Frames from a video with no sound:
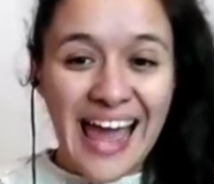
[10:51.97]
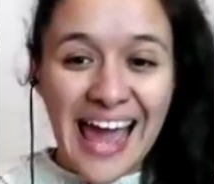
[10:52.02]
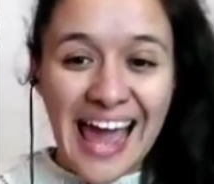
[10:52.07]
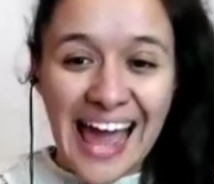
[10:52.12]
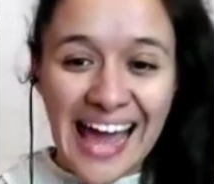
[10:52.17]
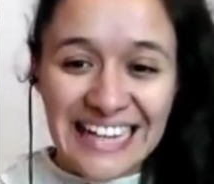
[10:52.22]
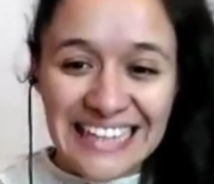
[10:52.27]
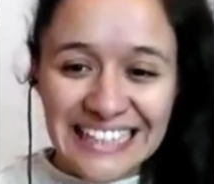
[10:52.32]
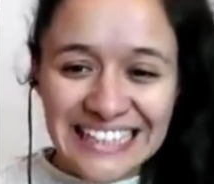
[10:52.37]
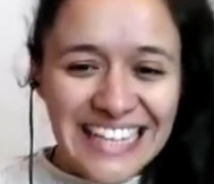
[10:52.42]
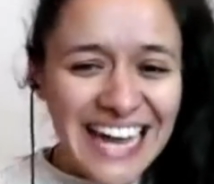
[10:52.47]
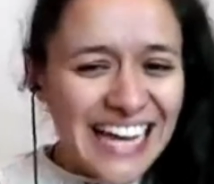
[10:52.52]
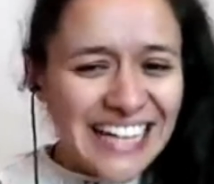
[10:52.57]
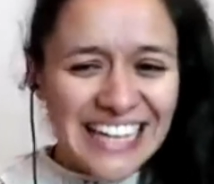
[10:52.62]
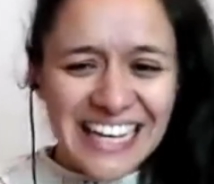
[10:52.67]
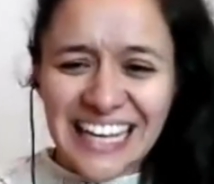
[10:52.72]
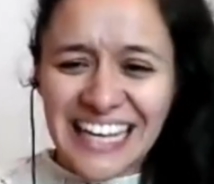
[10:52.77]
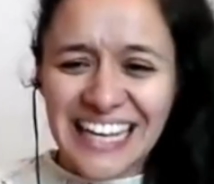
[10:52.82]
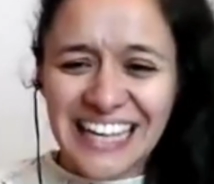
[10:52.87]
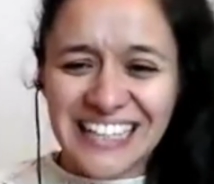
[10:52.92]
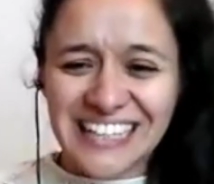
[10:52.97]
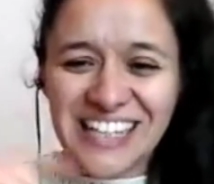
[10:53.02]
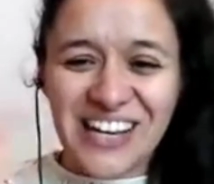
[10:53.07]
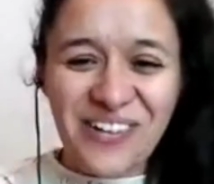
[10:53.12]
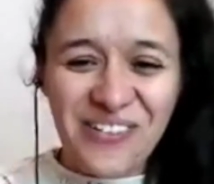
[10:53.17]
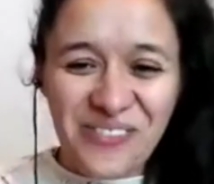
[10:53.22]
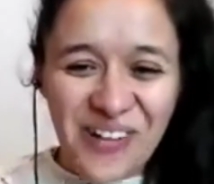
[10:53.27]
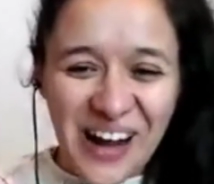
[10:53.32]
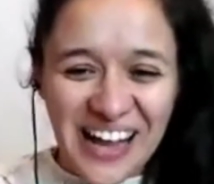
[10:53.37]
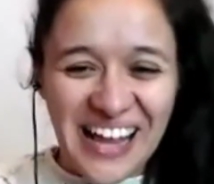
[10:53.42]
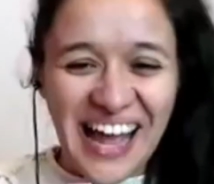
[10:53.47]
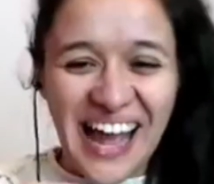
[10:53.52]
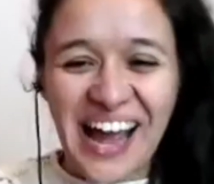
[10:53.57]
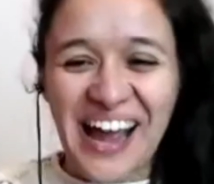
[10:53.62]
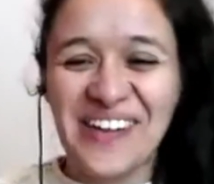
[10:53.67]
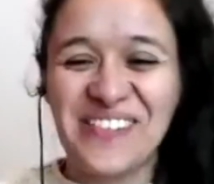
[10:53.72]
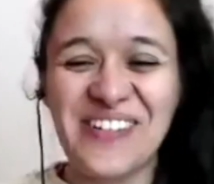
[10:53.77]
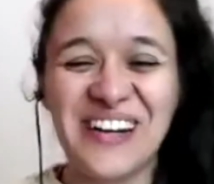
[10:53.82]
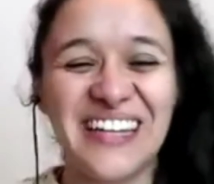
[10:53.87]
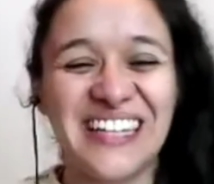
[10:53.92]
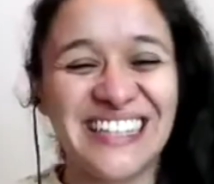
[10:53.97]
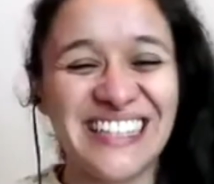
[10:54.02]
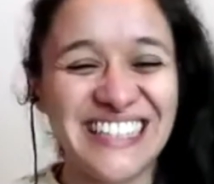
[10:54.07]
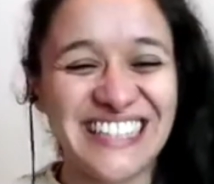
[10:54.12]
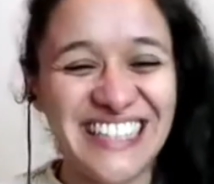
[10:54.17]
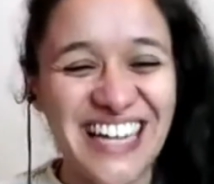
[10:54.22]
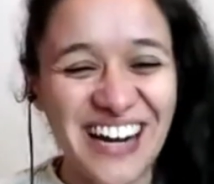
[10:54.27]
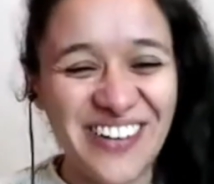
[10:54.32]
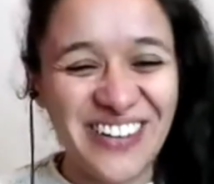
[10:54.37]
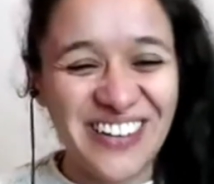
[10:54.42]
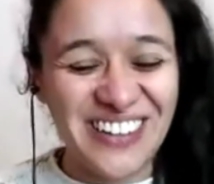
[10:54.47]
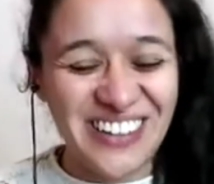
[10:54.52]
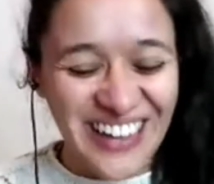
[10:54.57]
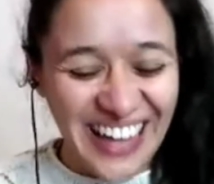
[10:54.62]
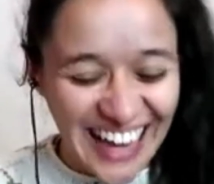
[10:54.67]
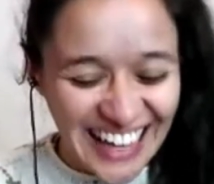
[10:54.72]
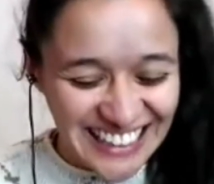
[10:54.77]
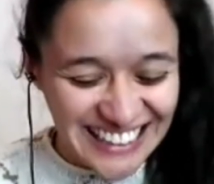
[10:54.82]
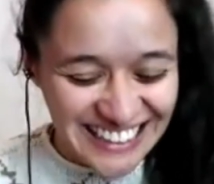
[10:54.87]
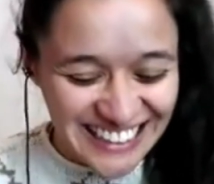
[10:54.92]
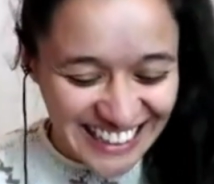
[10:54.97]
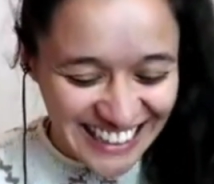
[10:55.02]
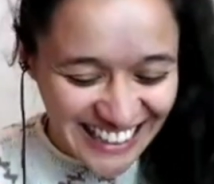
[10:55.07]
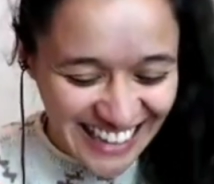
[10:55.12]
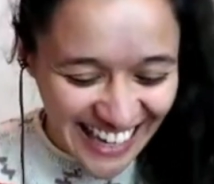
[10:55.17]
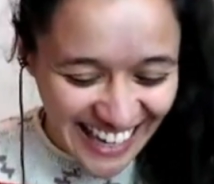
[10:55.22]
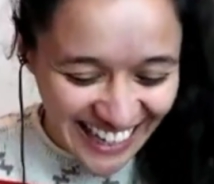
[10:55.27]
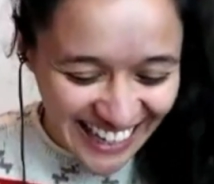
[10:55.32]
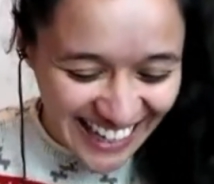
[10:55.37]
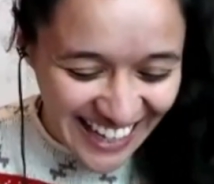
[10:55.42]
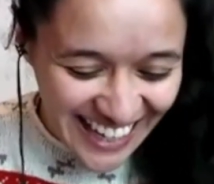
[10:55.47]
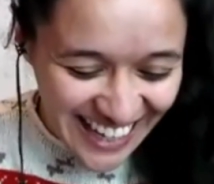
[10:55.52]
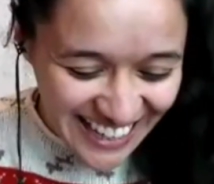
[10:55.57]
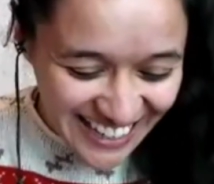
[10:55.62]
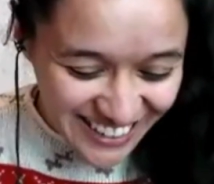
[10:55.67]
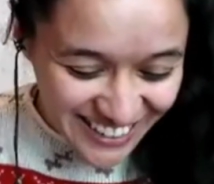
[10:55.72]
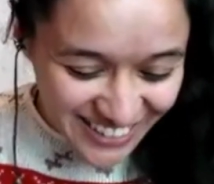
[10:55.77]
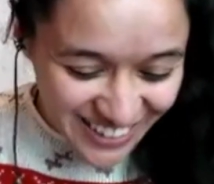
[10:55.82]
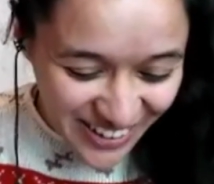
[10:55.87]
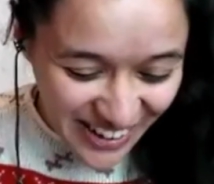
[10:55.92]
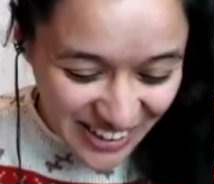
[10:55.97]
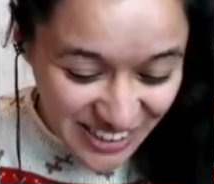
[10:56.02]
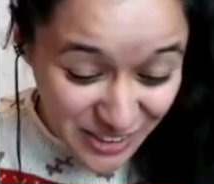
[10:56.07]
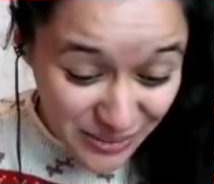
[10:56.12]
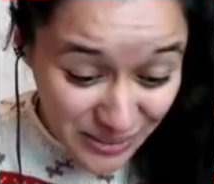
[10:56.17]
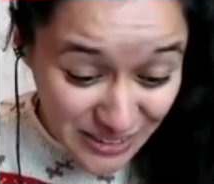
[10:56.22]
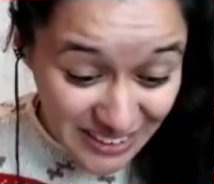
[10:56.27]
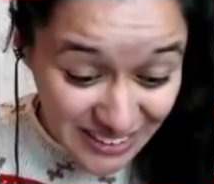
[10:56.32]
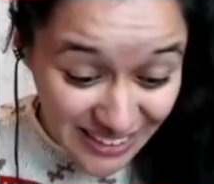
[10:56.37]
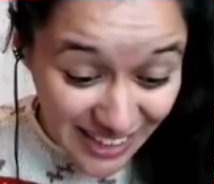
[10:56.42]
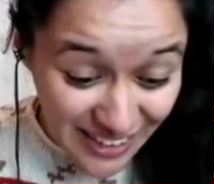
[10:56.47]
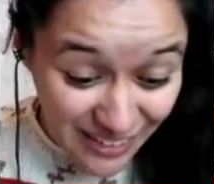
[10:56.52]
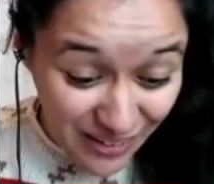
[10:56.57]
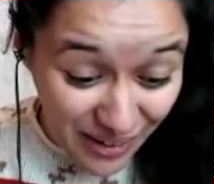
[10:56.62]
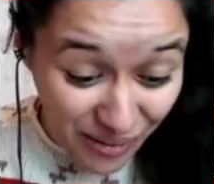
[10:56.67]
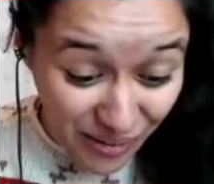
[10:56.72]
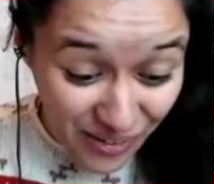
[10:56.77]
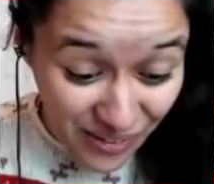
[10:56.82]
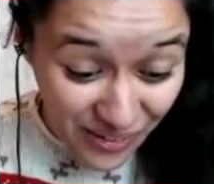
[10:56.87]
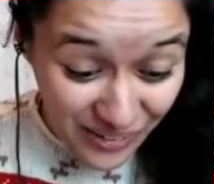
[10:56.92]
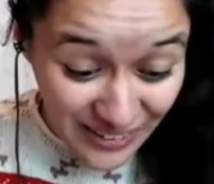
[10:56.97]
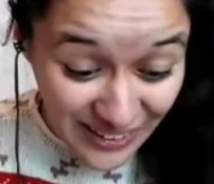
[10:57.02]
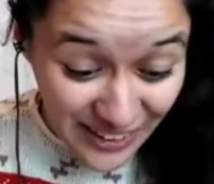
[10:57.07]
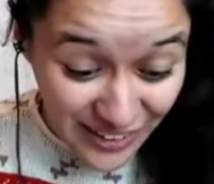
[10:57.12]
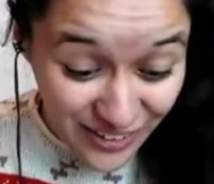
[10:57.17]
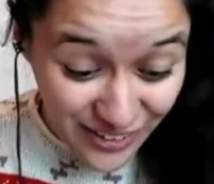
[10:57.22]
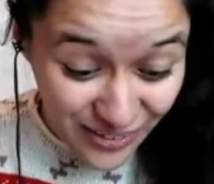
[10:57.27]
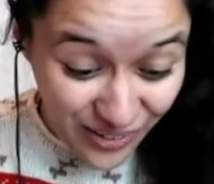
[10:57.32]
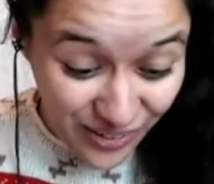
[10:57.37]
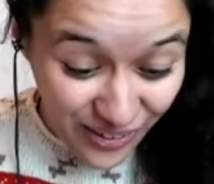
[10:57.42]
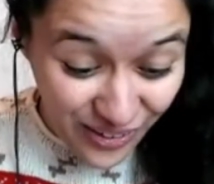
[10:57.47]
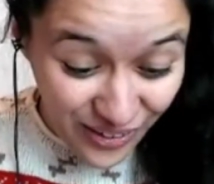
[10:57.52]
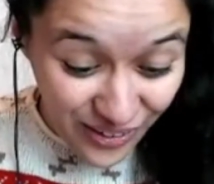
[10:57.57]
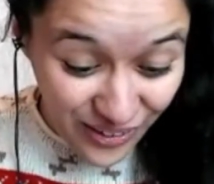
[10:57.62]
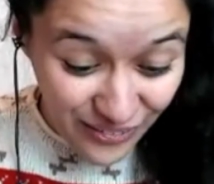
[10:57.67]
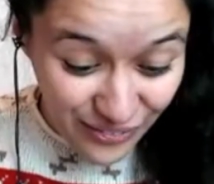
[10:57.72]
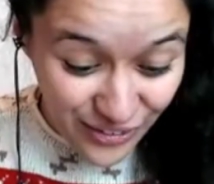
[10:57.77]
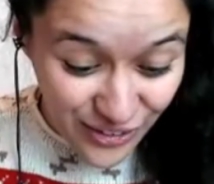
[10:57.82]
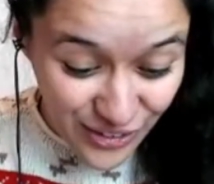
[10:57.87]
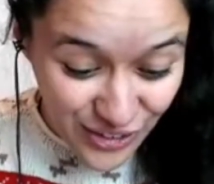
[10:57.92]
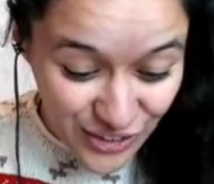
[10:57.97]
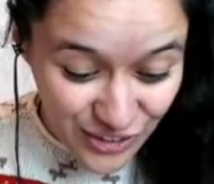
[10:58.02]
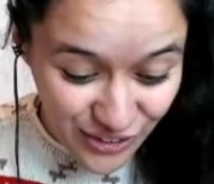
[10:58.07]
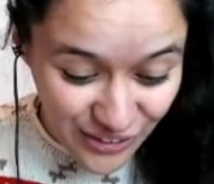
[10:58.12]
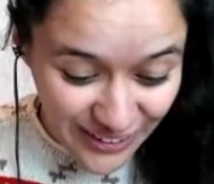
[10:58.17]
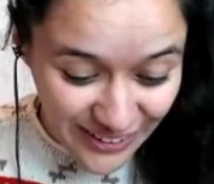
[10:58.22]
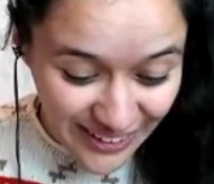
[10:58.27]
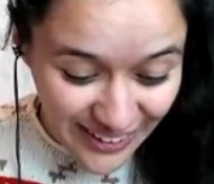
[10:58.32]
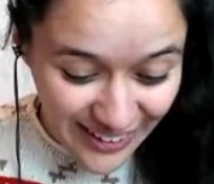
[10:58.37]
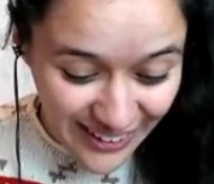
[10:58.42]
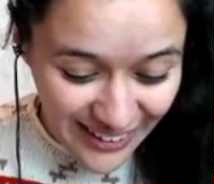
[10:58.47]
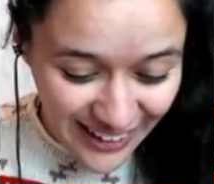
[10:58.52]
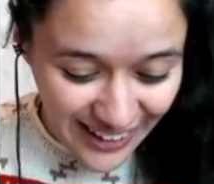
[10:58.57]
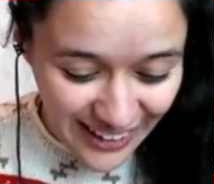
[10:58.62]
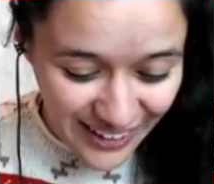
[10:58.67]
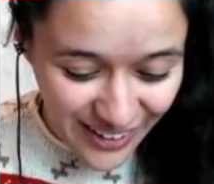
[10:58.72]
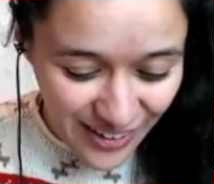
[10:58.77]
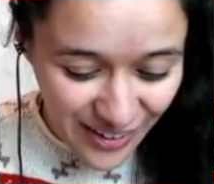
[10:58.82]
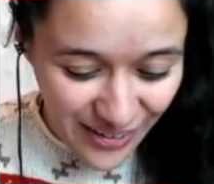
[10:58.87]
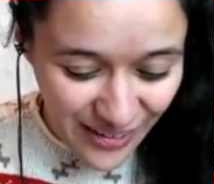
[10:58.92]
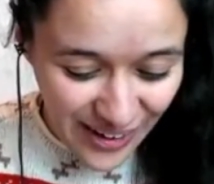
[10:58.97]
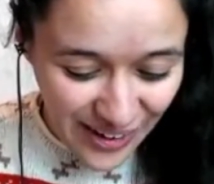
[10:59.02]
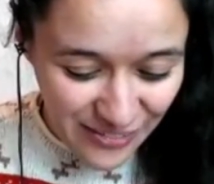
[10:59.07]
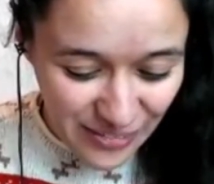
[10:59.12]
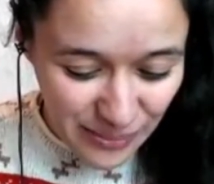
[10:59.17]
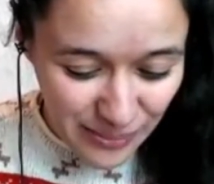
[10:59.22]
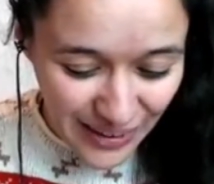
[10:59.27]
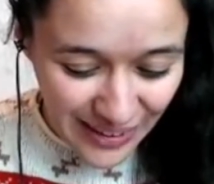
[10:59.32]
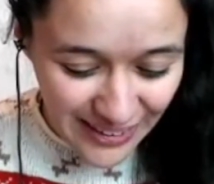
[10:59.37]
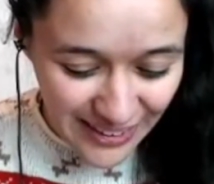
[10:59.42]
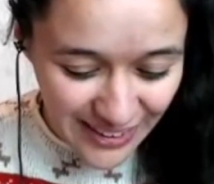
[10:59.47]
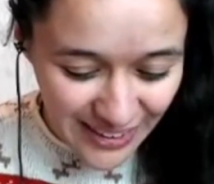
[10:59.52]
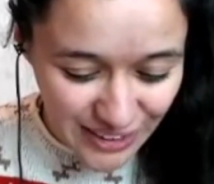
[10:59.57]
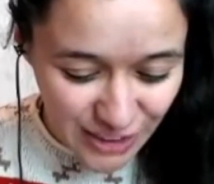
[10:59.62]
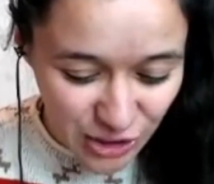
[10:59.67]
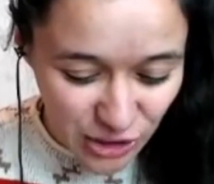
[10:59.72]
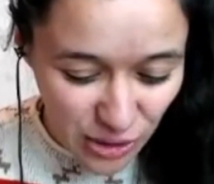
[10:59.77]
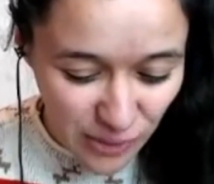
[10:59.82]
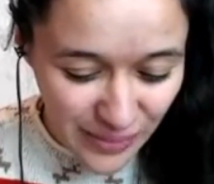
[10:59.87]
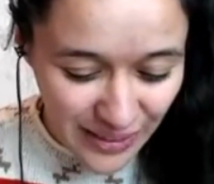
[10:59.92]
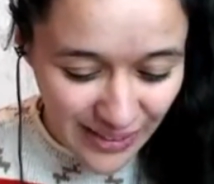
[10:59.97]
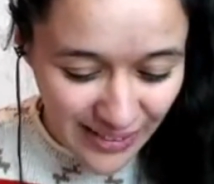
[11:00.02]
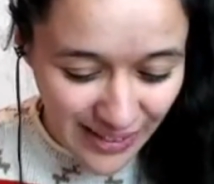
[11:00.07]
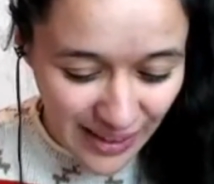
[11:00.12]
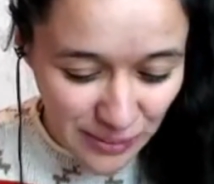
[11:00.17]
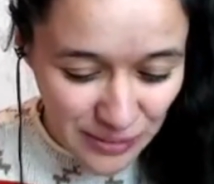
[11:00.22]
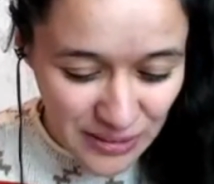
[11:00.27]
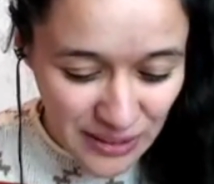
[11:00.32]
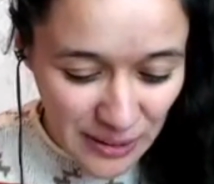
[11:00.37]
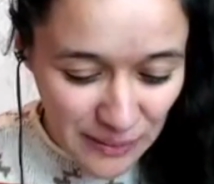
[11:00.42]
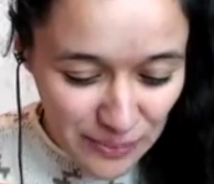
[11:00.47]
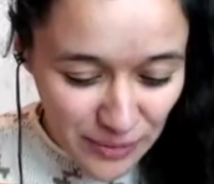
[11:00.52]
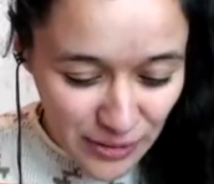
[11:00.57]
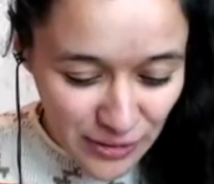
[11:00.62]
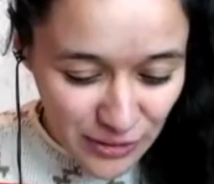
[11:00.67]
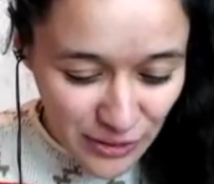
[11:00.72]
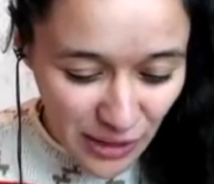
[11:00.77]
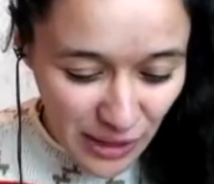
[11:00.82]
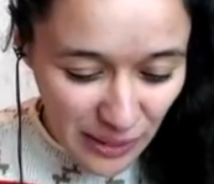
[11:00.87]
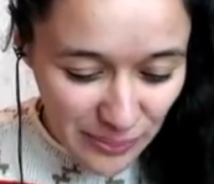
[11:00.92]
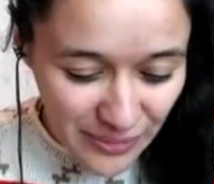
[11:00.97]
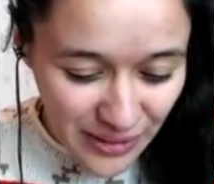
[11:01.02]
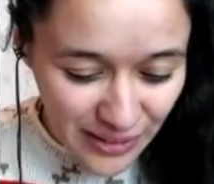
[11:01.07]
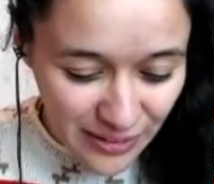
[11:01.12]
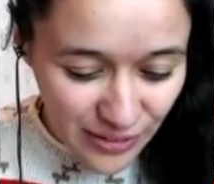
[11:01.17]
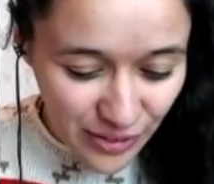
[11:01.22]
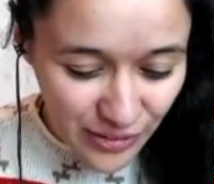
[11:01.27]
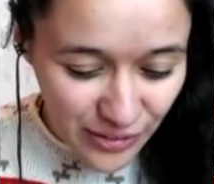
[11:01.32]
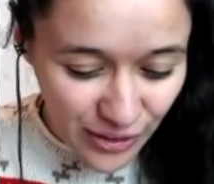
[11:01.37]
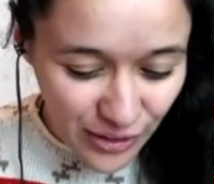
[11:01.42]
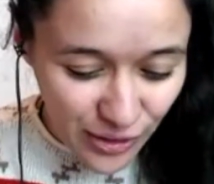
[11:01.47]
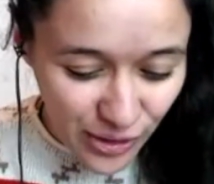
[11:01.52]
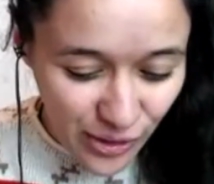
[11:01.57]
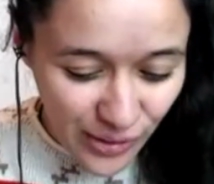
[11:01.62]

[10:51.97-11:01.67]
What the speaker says: And that is what I wanted to share with you guys today. So I just want to say to all, thank you to all of you joining. Hello, everybody. There's so many names, so I'm not going to go